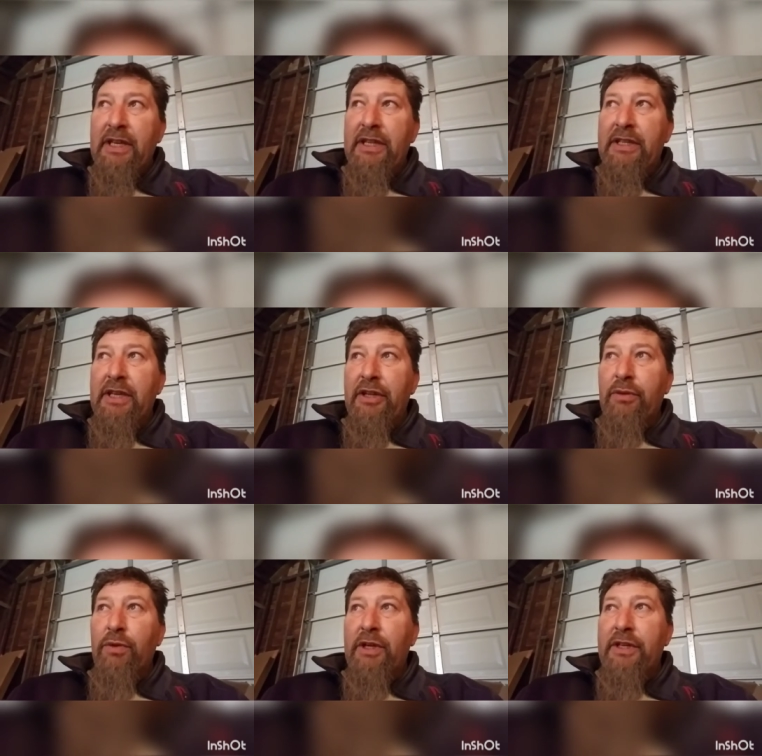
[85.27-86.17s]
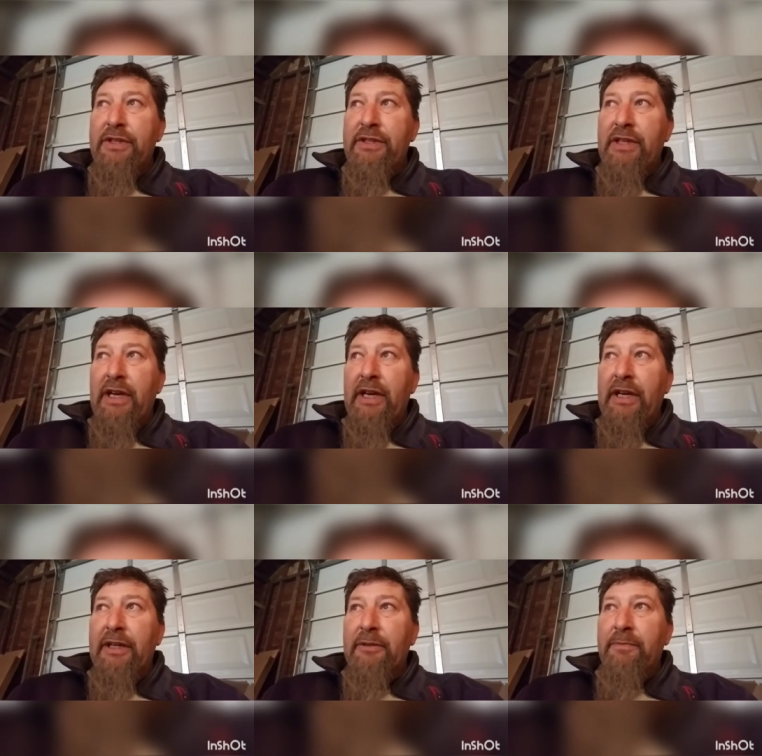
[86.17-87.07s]
The other was
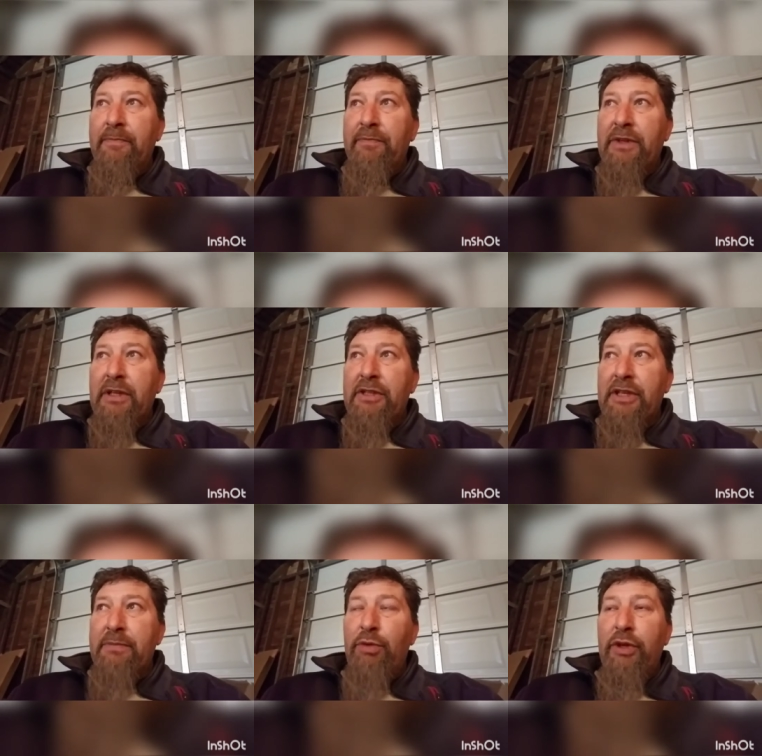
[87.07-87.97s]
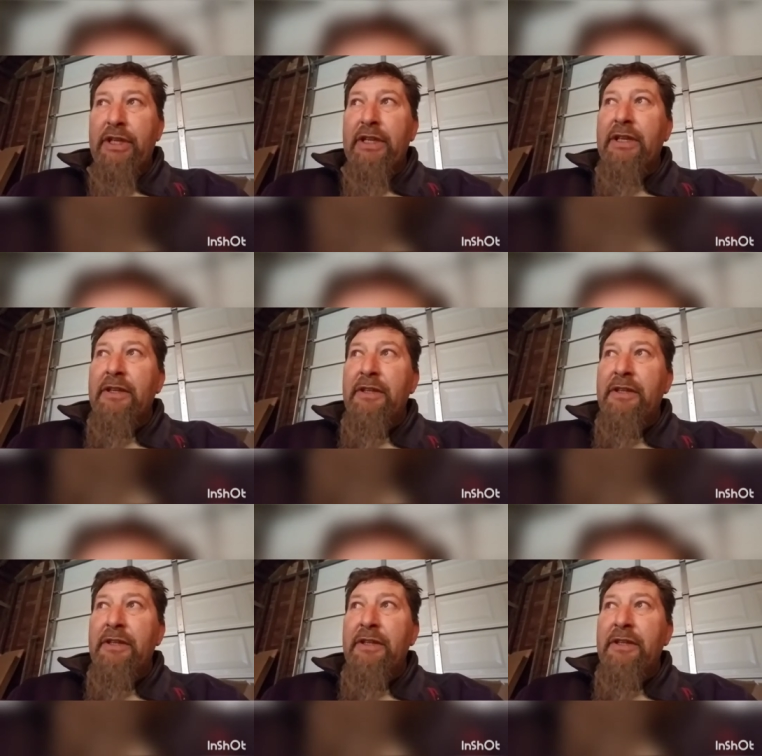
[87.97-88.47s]
uh, just putting